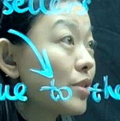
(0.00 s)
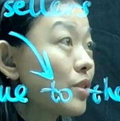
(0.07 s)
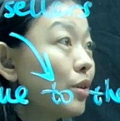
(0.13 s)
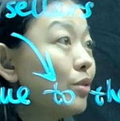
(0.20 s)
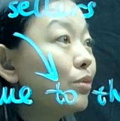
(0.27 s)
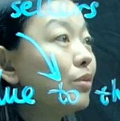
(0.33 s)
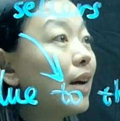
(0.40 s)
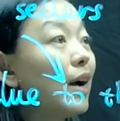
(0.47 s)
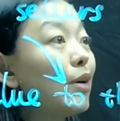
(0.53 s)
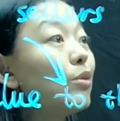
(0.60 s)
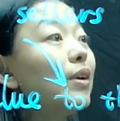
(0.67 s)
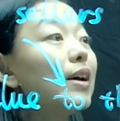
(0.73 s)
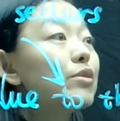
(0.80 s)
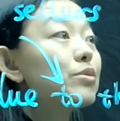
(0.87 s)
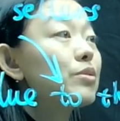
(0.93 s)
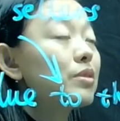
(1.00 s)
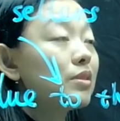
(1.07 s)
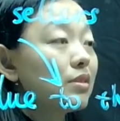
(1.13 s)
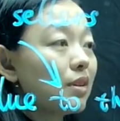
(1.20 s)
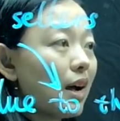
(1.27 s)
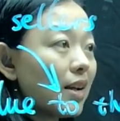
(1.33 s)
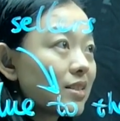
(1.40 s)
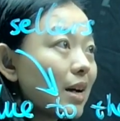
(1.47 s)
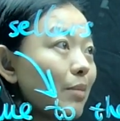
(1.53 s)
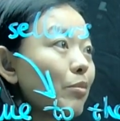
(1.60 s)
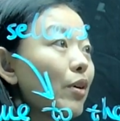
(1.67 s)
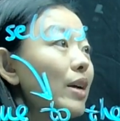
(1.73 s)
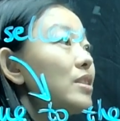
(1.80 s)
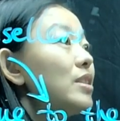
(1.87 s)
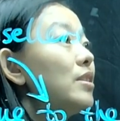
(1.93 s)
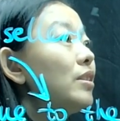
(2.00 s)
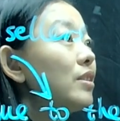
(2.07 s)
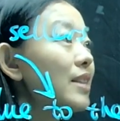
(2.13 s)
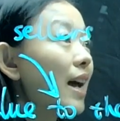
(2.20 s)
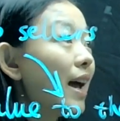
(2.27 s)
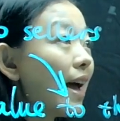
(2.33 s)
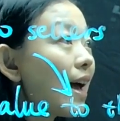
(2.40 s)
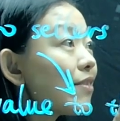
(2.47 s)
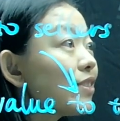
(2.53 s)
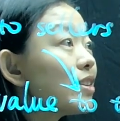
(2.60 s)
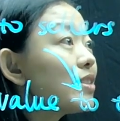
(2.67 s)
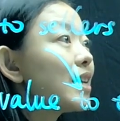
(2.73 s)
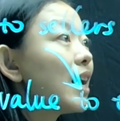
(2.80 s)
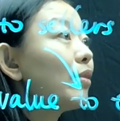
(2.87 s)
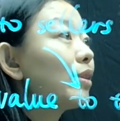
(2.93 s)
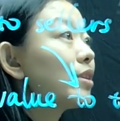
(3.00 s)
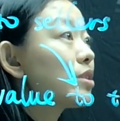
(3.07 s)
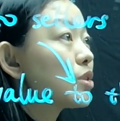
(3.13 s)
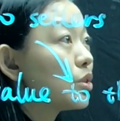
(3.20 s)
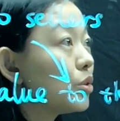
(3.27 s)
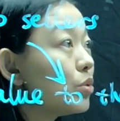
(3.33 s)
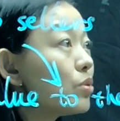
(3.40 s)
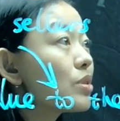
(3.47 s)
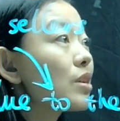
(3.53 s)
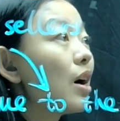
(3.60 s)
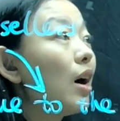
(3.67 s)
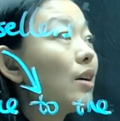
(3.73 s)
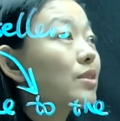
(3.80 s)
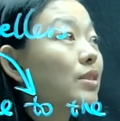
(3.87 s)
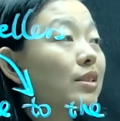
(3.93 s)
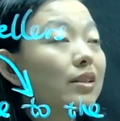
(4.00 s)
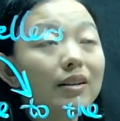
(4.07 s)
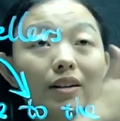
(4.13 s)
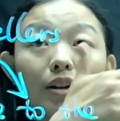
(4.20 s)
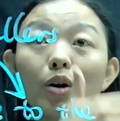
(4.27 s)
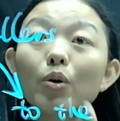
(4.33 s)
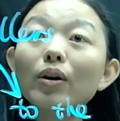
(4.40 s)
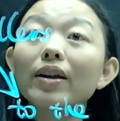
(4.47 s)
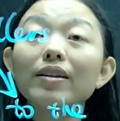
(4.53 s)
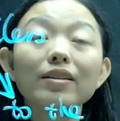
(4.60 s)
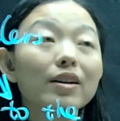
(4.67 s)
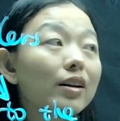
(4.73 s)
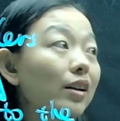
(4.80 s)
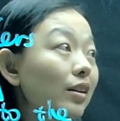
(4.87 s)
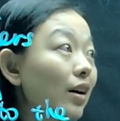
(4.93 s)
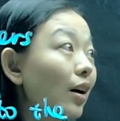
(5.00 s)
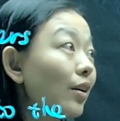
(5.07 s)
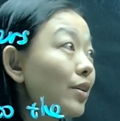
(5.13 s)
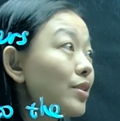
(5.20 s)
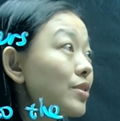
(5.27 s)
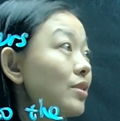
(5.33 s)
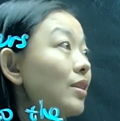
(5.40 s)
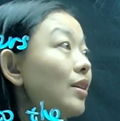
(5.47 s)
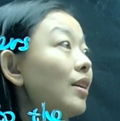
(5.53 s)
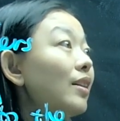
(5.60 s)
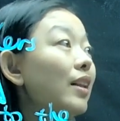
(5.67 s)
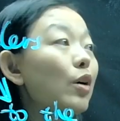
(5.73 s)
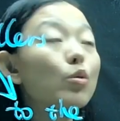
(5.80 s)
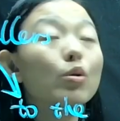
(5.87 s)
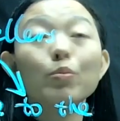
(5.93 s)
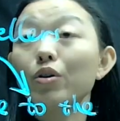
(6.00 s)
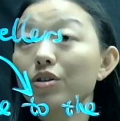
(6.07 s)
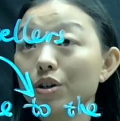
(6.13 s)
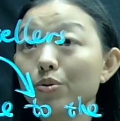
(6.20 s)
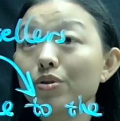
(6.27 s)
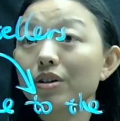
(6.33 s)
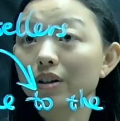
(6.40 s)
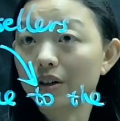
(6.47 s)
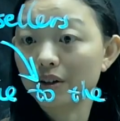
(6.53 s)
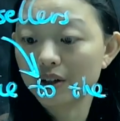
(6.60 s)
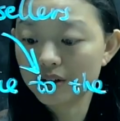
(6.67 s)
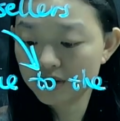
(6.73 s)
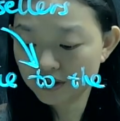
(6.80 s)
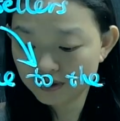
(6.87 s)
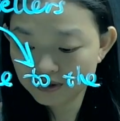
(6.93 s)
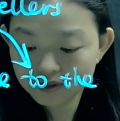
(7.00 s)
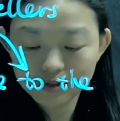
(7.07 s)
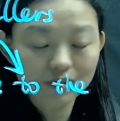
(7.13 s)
So I summarize here that every sellers whose cost lower than $30, they will produce the good.